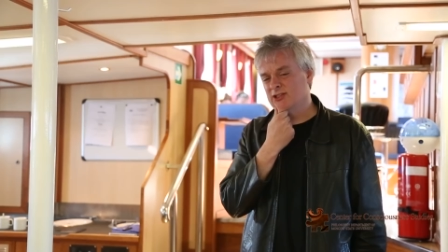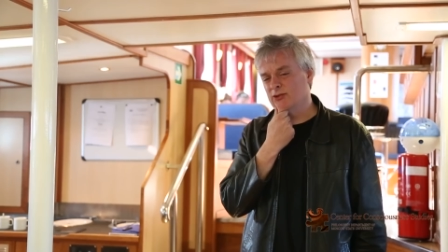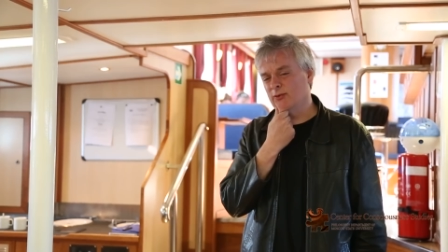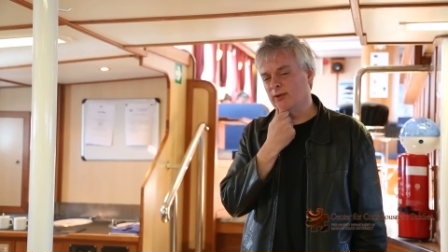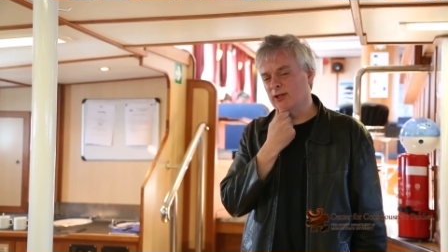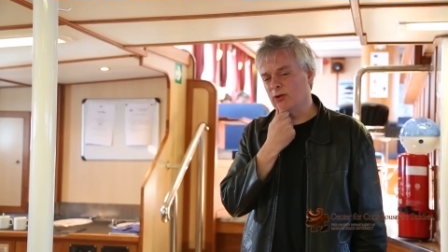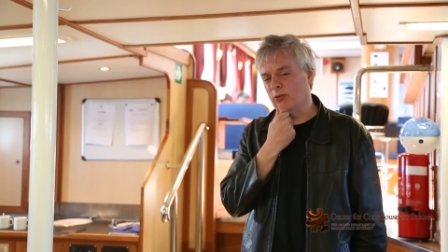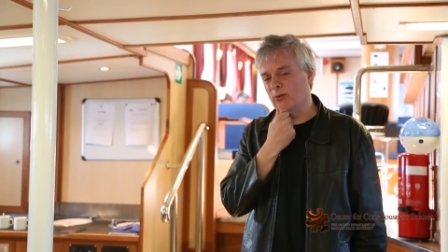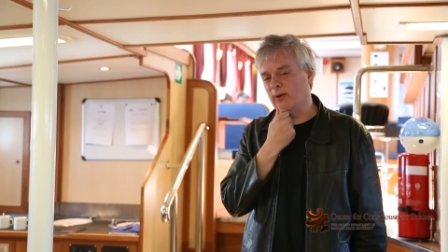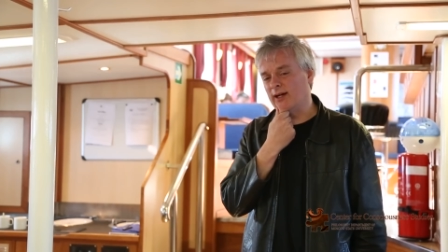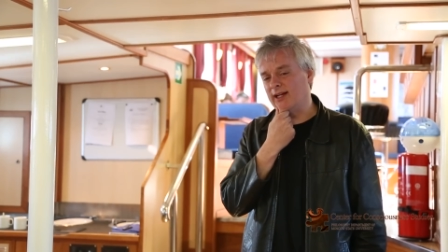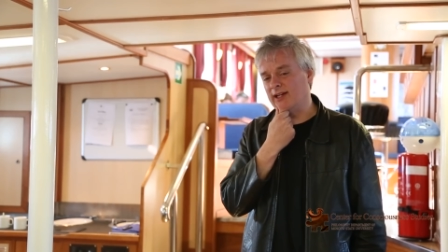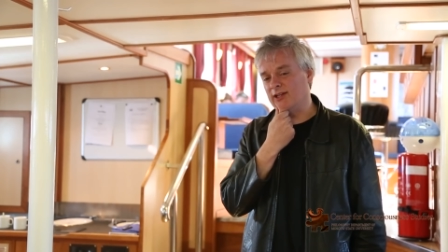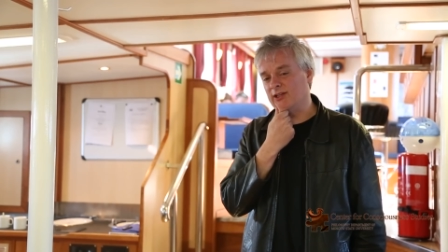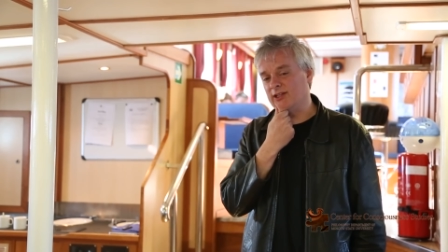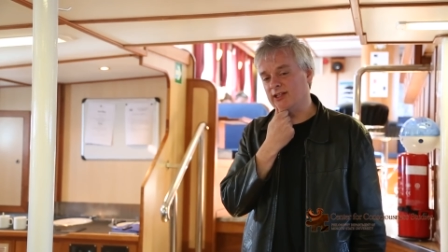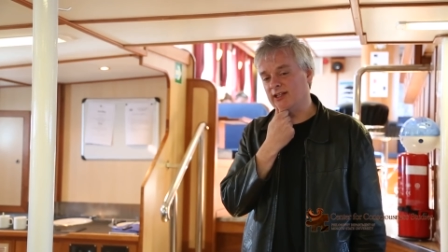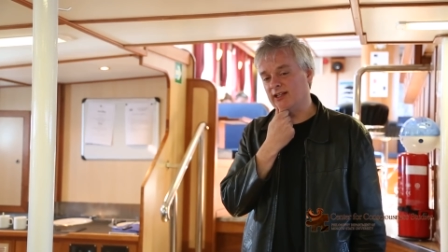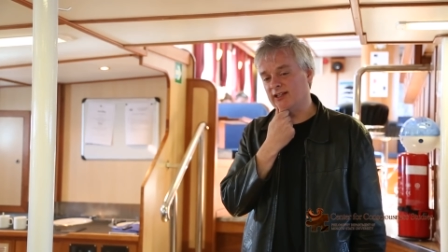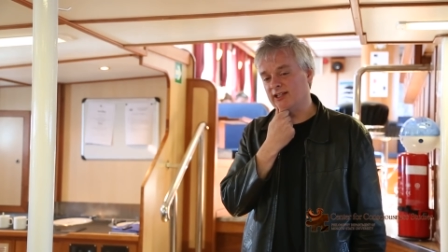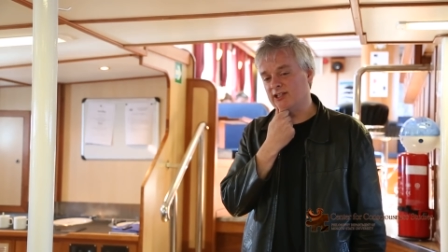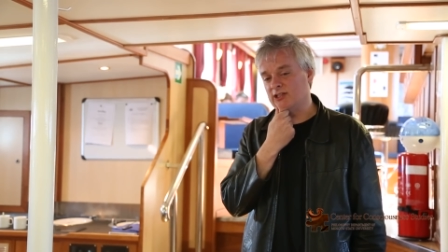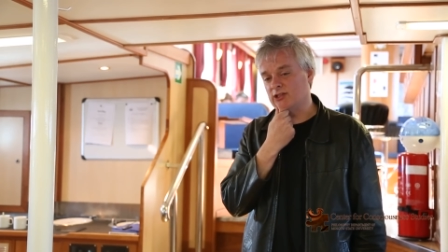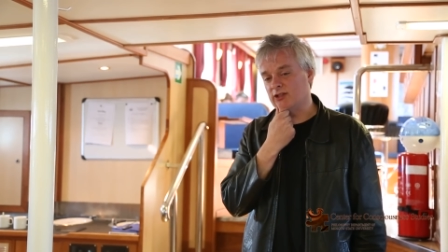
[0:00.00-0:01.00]
So in a way,
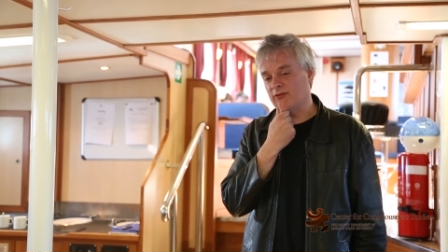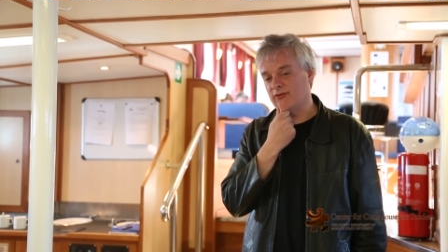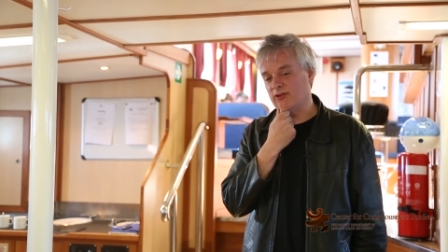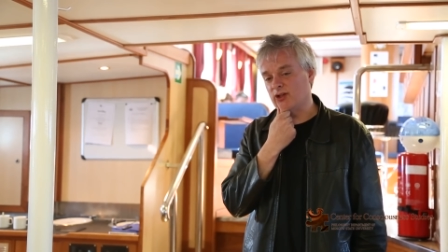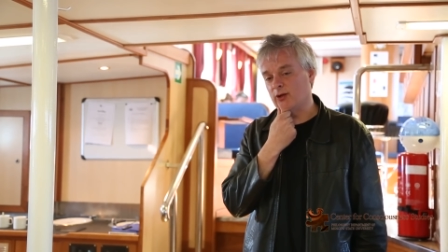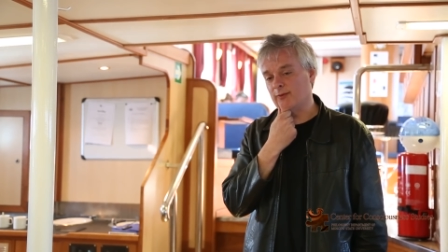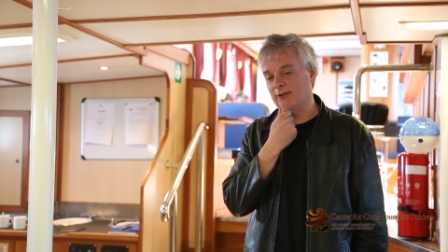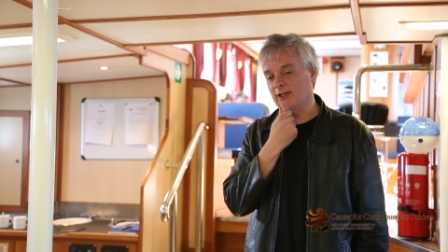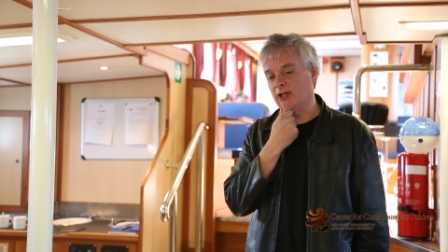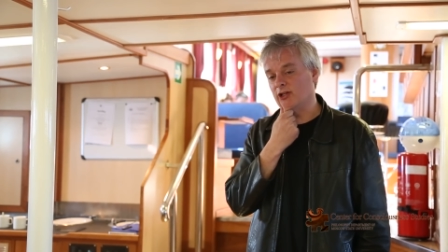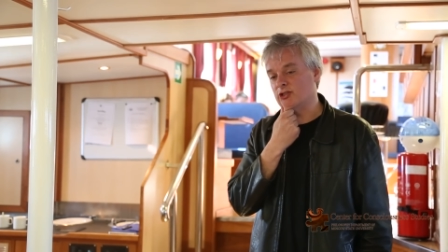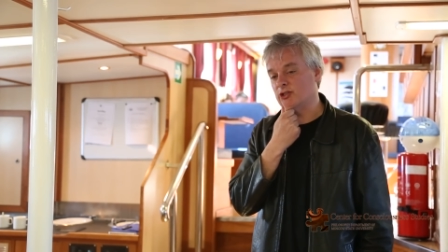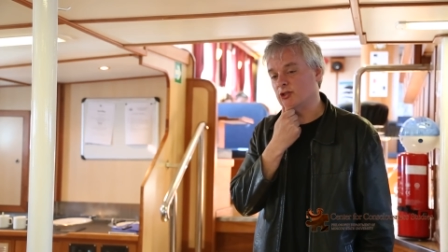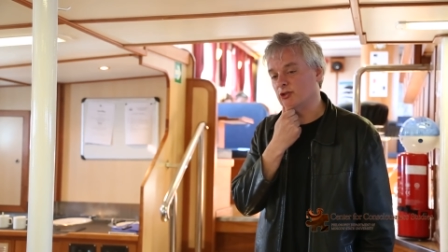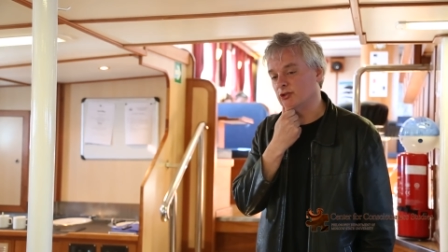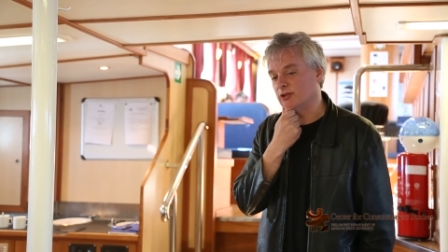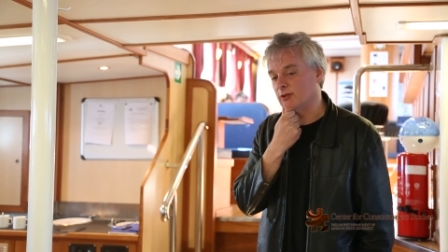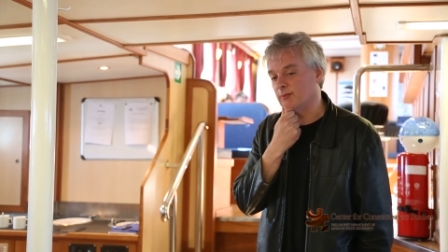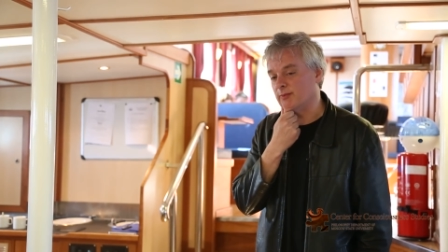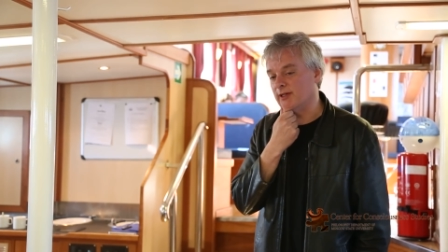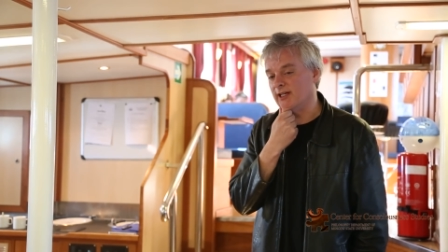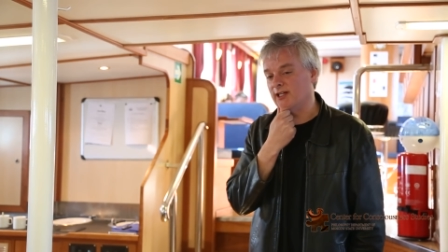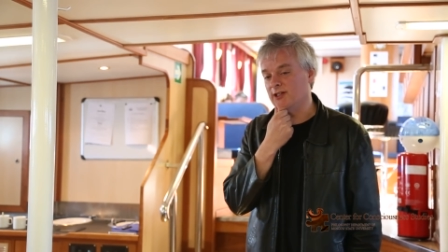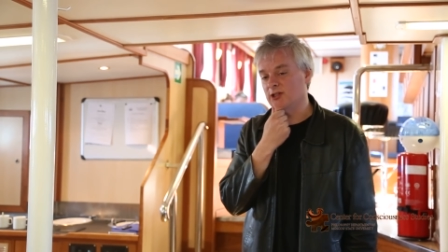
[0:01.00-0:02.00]
at least the phenomenological
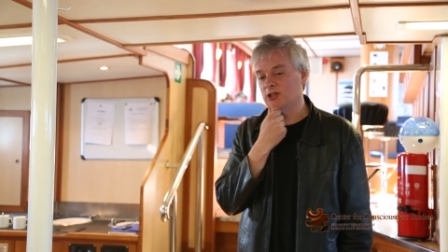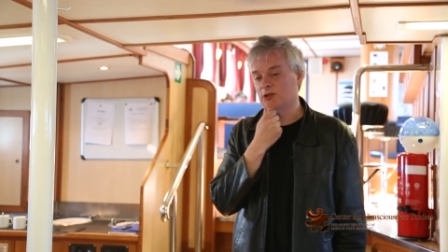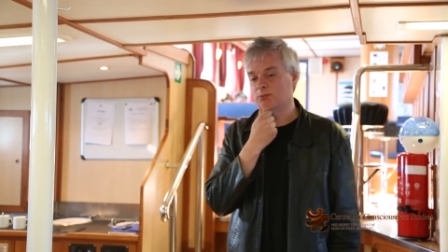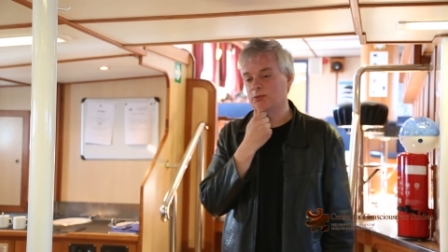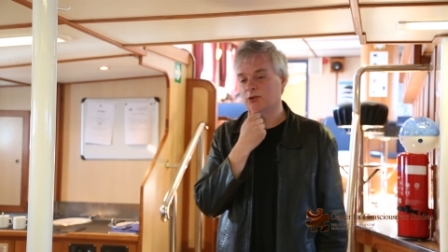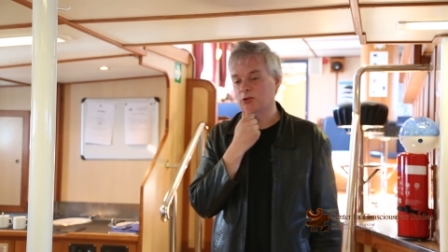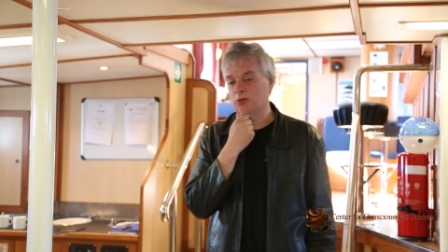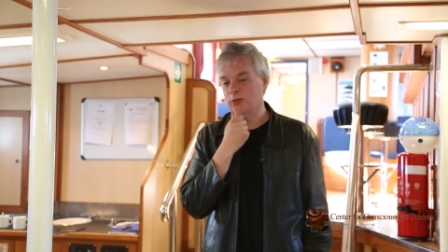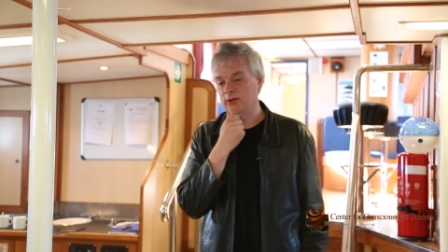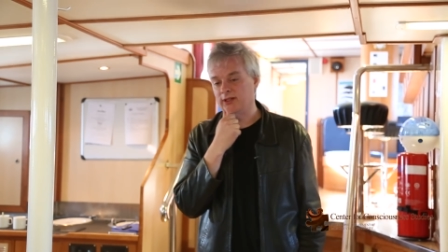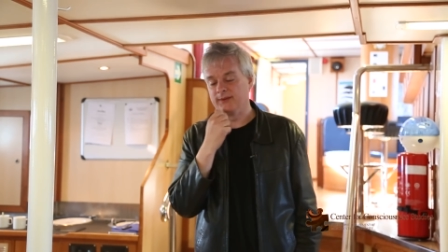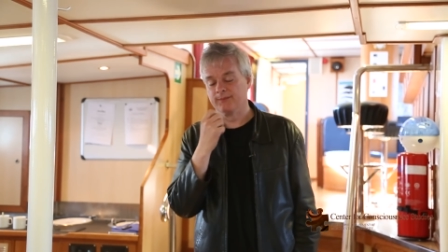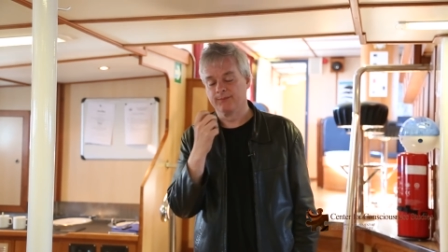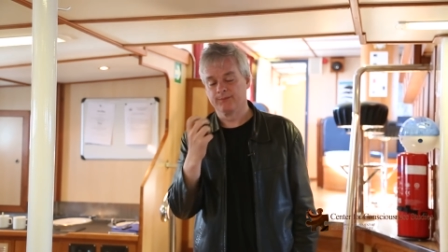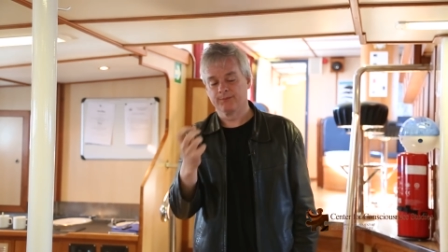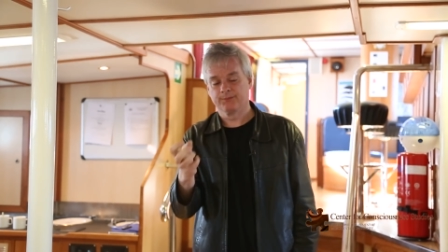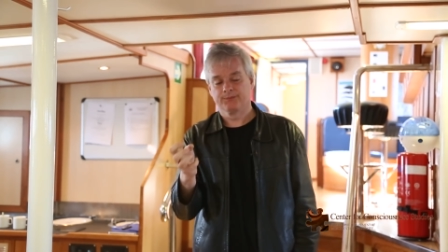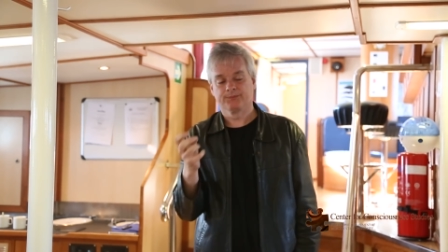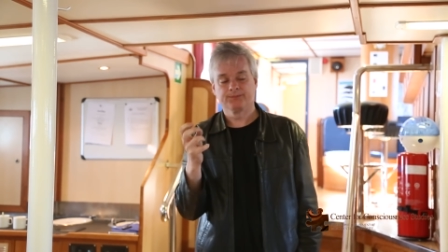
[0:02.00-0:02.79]
debate is between